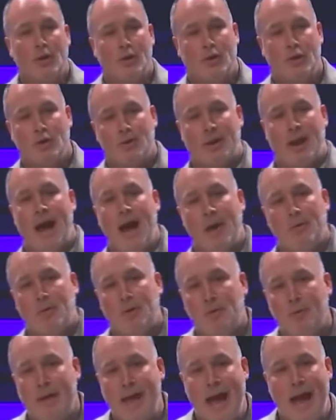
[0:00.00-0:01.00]
you and I,
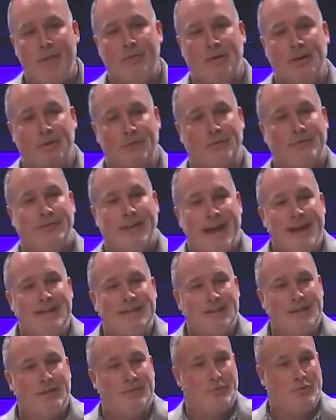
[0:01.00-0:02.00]
when we have an inflated